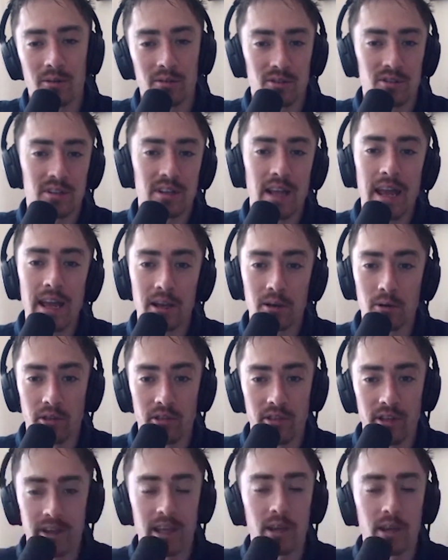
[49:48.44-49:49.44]
ankle
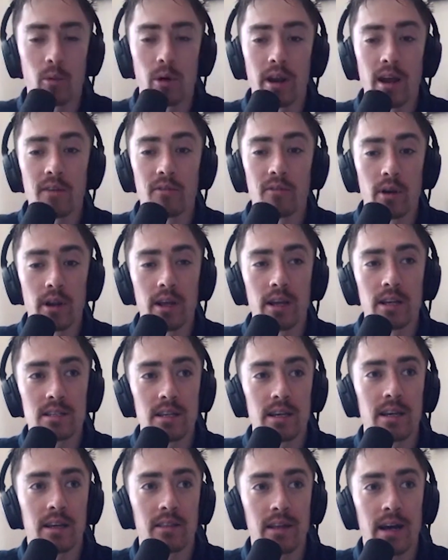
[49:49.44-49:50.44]
thingy, whatever it is,
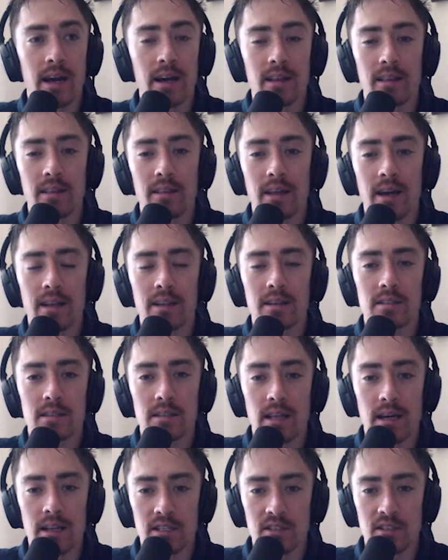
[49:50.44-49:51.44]
like that
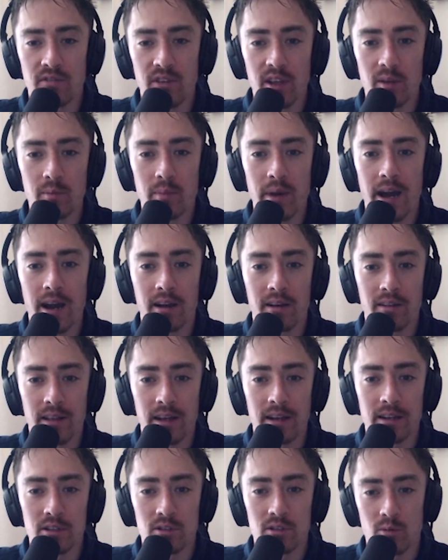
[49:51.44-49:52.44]
is feedback
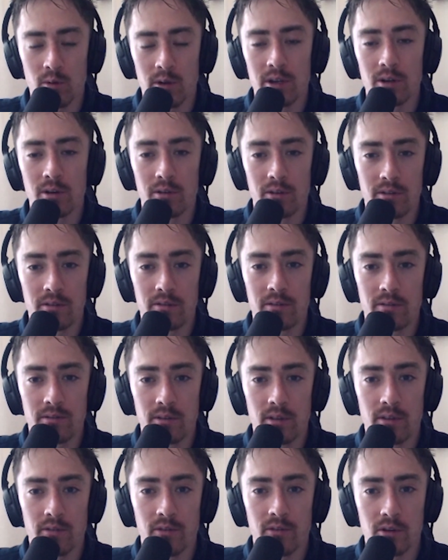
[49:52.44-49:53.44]
that is real for
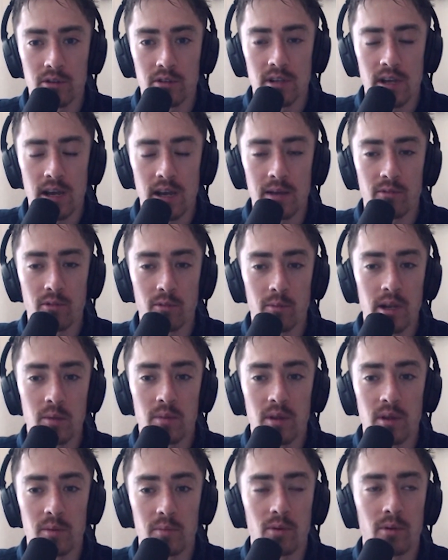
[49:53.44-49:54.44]
the first time for many
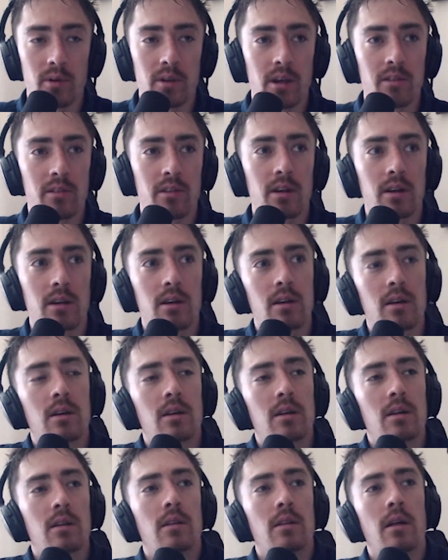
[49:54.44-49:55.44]
people. And I think
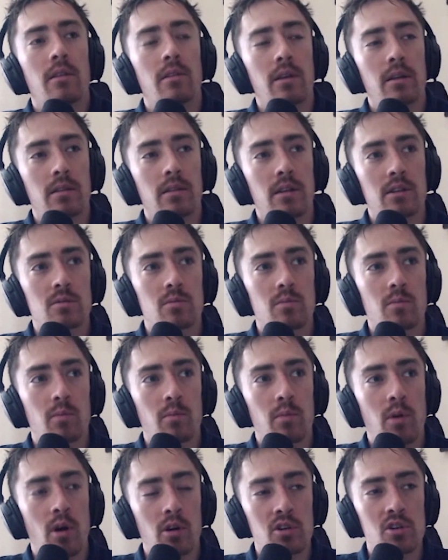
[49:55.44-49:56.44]
that's
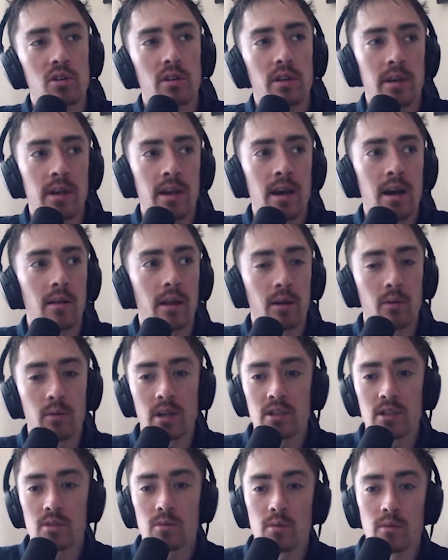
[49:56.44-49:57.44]
partially, yeah, like
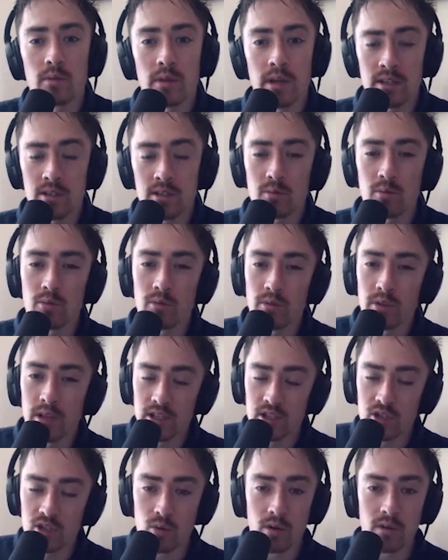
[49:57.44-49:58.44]
that's
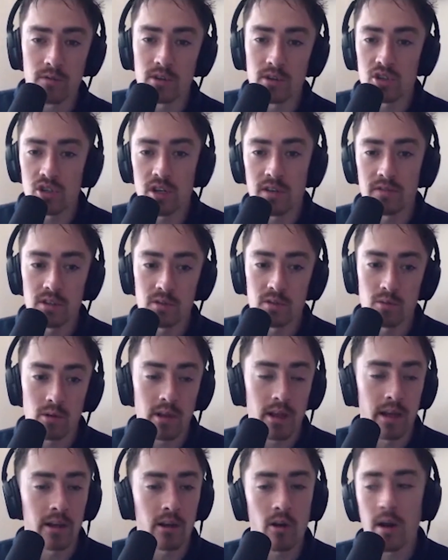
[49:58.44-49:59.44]
sort of a shift, is we're
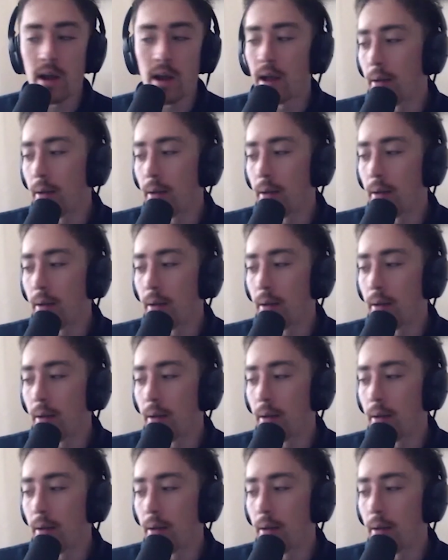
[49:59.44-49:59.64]
like, all right,